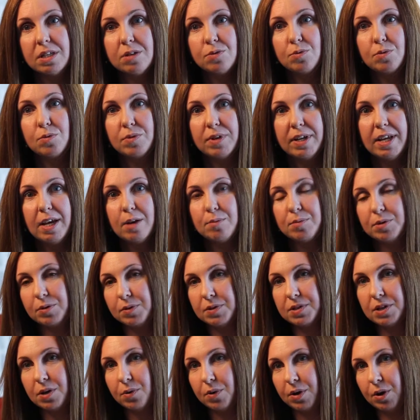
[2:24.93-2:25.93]
There were alarm
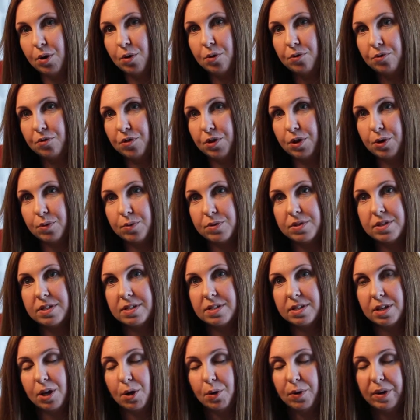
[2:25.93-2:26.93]
bells going off and I was
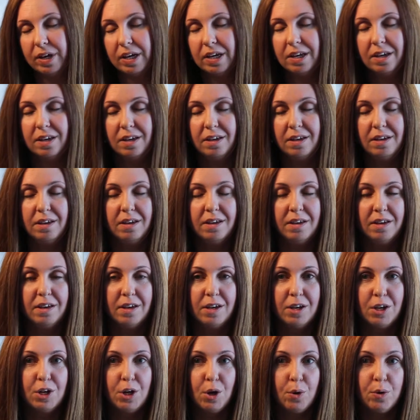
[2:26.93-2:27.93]
just going
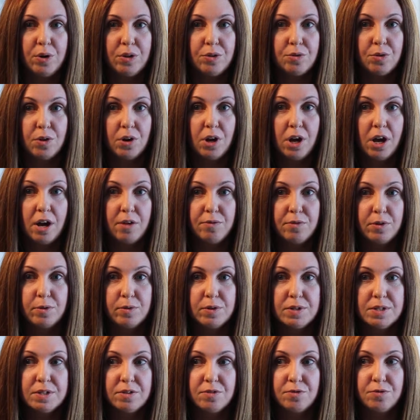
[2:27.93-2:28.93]
through life. I
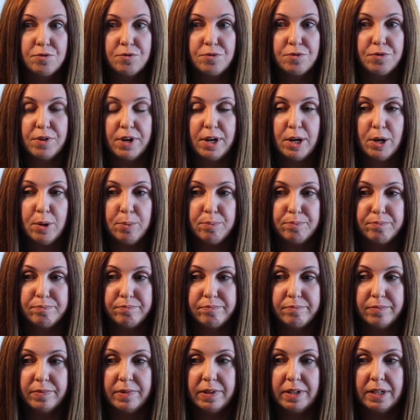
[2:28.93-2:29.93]
was sort of
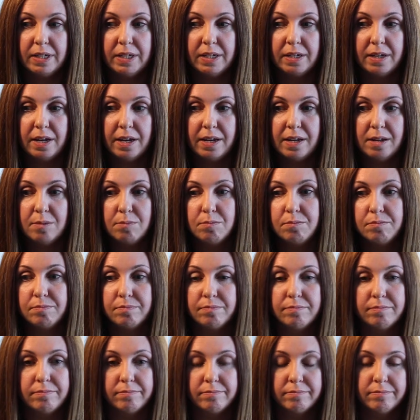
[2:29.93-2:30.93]
getting
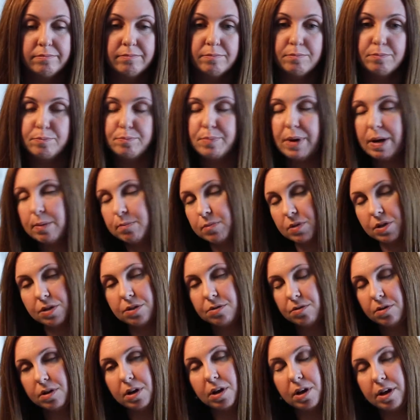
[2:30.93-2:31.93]
bumped
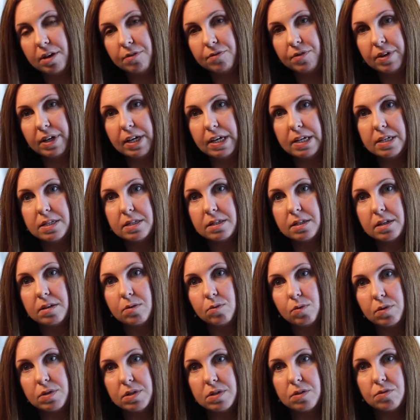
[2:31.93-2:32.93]
through life, I guess. I
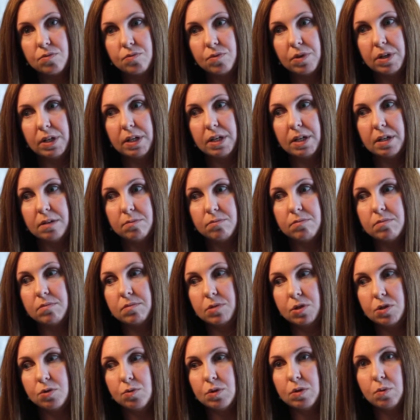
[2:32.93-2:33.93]
wasn't really
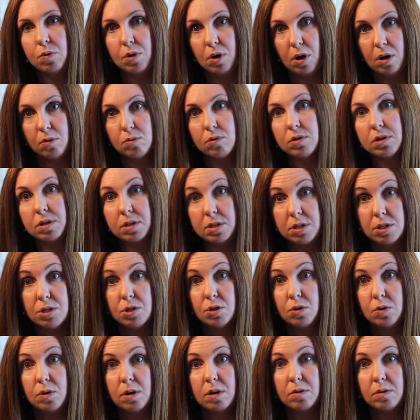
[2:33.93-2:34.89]
doing what I wanted to do.